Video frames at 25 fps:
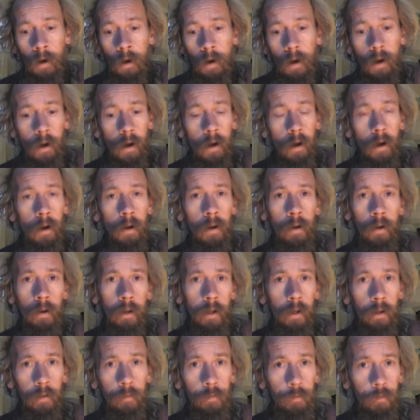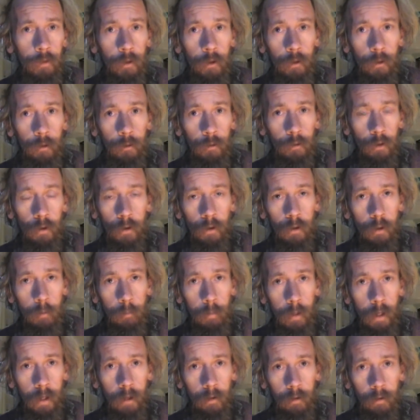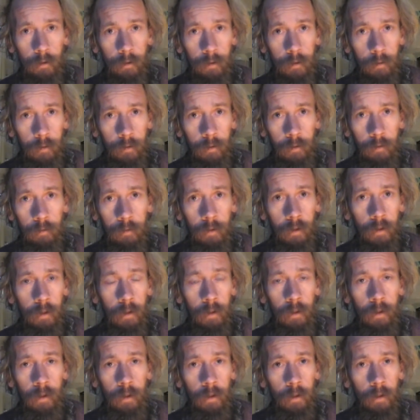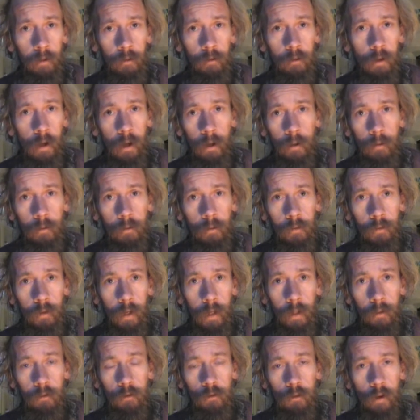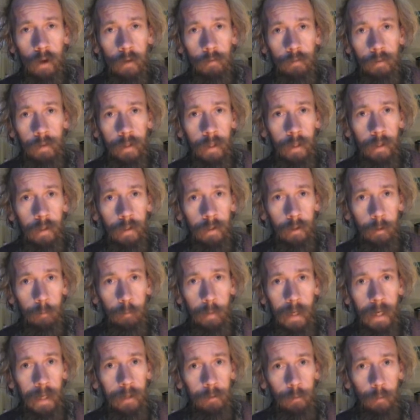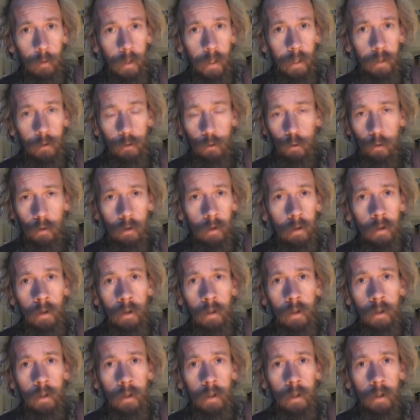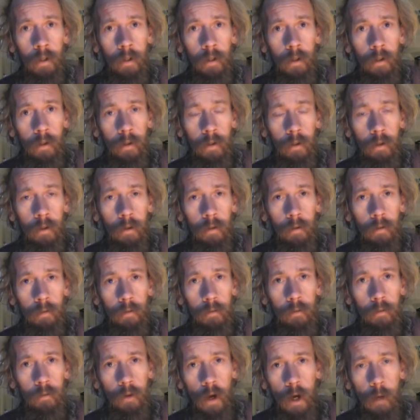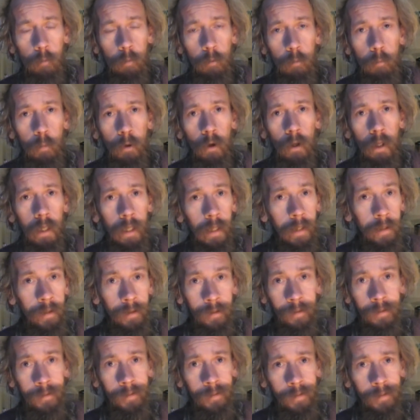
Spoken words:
if you talk about child sex trafficking in a bad way, you're cyberbullying.